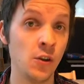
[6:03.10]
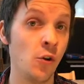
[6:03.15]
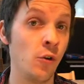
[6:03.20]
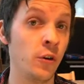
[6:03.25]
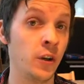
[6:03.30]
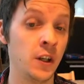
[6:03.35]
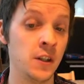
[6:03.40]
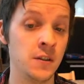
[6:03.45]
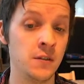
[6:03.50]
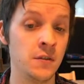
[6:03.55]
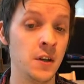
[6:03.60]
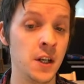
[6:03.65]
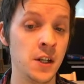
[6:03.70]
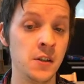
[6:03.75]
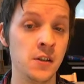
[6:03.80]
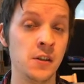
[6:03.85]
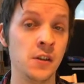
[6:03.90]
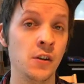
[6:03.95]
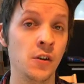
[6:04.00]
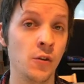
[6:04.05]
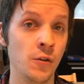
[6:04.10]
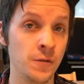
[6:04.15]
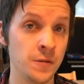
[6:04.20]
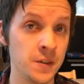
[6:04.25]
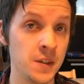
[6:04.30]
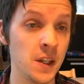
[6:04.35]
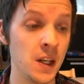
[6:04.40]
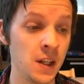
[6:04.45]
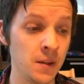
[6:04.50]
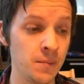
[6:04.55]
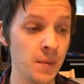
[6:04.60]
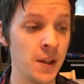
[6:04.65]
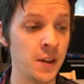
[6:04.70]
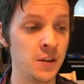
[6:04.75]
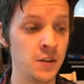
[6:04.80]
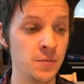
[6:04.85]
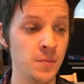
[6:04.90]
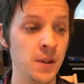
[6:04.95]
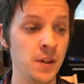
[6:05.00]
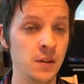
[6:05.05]
the orchestration of state
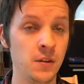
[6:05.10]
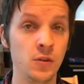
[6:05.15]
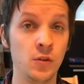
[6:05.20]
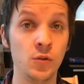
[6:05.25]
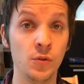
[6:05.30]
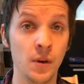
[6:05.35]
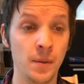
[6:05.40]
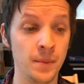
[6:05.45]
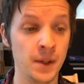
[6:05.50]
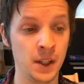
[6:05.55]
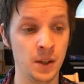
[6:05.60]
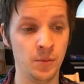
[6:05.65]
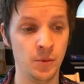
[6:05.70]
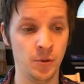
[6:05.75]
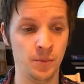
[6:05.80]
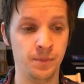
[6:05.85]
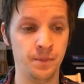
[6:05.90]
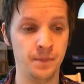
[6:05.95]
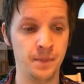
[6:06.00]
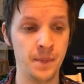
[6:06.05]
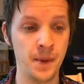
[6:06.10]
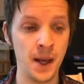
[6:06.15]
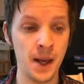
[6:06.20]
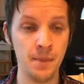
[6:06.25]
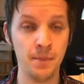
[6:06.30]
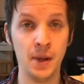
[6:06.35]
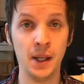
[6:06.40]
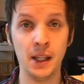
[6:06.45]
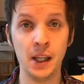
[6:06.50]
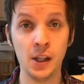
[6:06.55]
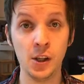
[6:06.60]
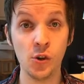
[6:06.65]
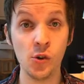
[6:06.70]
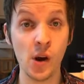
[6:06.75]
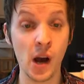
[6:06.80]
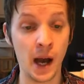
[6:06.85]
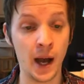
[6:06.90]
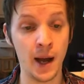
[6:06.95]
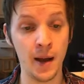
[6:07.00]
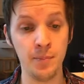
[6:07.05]
management to a minimum, making
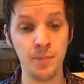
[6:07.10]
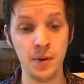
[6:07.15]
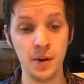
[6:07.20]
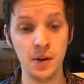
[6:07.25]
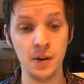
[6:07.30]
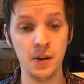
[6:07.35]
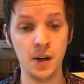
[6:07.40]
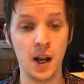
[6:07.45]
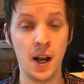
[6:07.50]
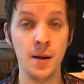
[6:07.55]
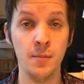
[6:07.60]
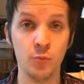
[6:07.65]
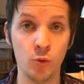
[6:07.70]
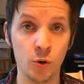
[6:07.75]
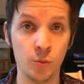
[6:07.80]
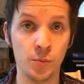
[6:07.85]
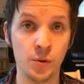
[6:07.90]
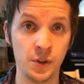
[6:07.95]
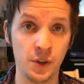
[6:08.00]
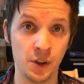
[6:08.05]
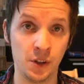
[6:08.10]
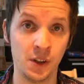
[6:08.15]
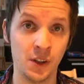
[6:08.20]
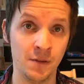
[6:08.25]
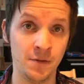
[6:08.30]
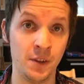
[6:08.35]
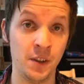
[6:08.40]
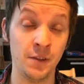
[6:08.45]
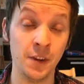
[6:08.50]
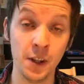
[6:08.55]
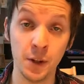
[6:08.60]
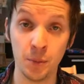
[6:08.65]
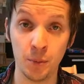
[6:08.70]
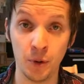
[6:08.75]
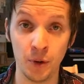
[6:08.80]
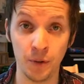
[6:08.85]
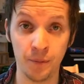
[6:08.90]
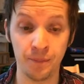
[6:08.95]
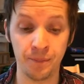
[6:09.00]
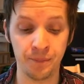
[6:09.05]
you a happier and more productive
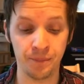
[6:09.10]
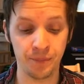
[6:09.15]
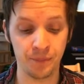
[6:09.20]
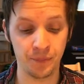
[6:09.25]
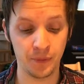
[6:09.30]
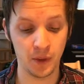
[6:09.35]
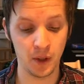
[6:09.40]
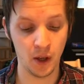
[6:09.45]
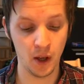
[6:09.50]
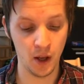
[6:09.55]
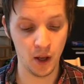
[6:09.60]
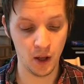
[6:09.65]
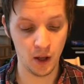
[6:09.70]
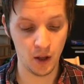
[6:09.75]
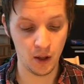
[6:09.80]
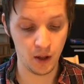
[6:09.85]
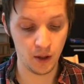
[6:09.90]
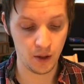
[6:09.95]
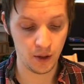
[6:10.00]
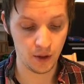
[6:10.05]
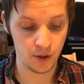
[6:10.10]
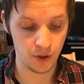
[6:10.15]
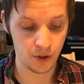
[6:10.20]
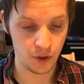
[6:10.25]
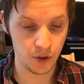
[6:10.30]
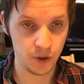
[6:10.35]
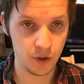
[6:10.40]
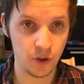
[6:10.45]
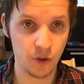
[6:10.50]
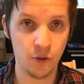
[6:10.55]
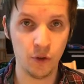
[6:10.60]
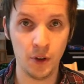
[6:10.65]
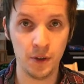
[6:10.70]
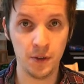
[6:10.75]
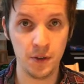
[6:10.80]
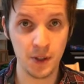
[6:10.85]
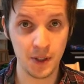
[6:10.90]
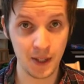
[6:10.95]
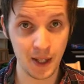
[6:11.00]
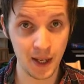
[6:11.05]
developer. So to
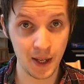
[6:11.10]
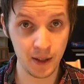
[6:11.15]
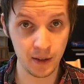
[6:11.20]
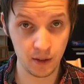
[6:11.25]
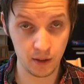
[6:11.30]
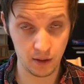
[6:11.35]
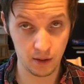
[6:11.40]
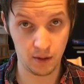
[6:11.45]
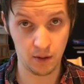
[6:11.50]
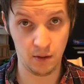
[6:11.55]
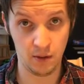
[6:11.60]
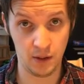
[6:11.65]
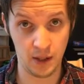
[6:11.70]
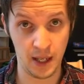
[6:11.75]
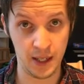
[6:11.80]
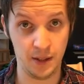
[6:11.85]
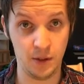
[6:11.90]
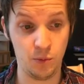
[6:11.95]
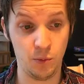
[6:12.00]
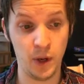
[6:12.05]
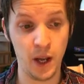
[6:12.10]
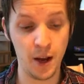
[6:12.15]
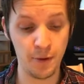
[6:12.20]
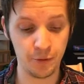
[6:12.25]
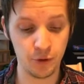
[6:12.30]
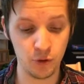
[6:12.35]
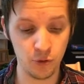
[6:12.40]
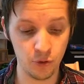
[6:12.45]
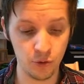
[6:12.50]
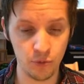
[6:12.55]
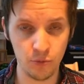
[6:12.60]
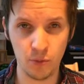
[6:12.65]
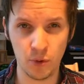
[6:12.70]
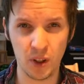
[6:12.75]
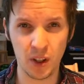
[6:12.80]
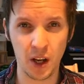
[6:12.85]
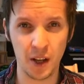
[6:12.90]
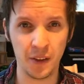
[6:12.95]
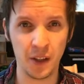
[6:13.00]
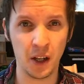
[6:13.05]
understand this, we have to
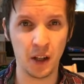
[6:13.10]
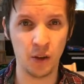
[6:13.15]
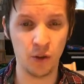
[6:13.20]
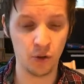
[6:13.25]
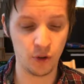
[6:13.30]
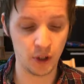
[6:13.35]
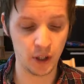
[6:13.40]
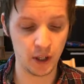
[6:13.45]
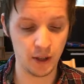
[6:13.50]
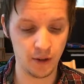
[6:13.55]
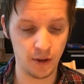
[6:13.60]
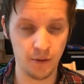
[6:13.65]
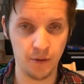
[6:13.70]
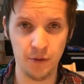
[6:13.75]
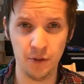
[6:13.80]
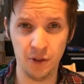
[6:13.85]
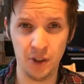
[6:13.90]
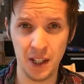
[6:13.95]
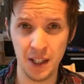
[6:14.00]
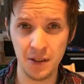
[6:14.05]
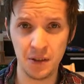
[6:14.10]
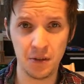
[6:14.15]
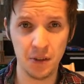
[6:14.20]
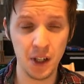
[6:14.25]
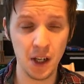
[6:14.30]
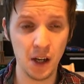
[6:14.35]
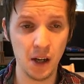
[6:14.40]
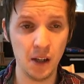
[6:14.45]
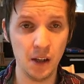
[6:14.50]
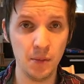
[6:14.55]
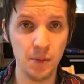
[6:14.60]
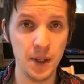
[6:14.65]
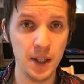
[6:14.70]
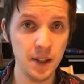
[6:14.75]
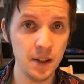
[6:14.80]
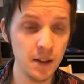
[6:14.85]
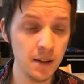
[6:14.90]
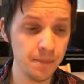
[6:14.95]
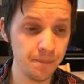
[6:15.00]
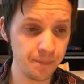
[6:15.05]
kind of look through history a little
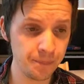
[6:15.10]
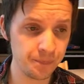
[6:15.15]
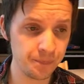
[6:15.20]
bit.